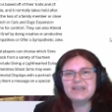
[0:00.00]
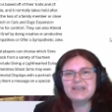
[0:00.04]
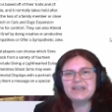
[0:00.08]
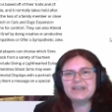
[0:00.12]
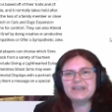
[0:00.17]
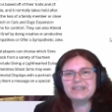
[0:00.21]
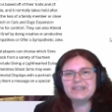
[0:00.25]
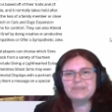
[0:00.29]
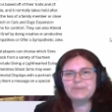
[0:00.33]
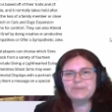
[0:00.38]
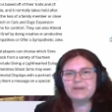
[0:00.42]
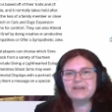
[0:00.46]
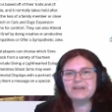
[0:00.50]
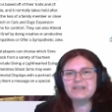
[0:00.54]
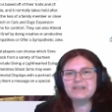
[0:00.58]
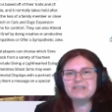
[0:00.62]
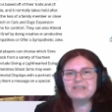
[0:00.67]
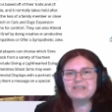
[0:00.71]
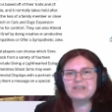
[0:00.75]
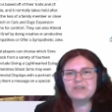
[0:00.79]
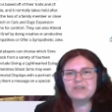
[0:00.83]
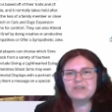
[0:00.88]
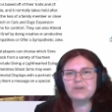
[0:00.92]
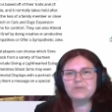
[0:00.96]
Experience
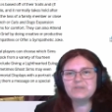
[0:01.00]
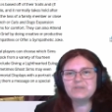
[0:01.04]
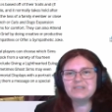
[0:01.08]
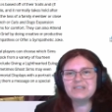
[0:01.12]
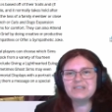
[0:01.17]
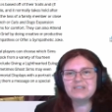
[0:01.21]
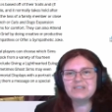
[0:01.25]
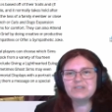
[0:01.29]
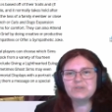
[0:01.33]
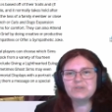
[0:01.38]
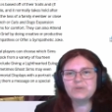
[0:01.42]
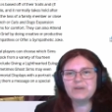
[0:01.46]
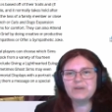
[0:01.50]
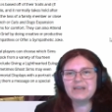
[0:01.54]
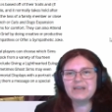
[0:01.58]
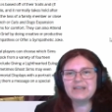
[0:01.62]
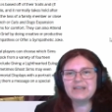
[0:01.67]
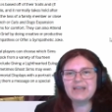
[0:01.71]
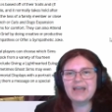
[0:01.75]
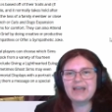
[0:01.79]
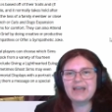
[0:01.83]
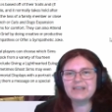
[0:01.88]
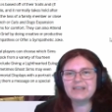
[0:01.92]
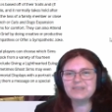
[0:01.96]
the ghost historian
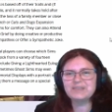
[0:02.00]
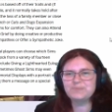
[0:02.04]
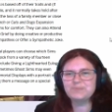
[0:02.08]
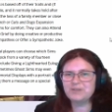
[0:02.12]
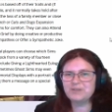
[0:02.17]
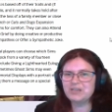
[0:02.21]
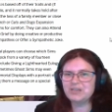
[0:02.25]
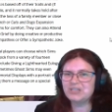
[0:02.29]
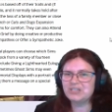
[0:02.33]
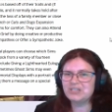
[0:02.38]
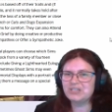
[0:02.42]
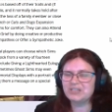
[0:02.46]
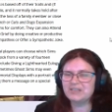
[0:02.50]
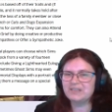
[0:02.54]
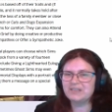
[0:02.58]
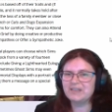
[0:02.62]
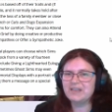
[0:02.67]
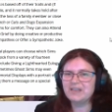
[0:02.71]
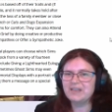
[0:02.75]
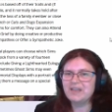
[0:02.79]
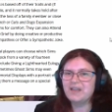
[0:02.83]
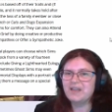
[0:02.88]
aspiration,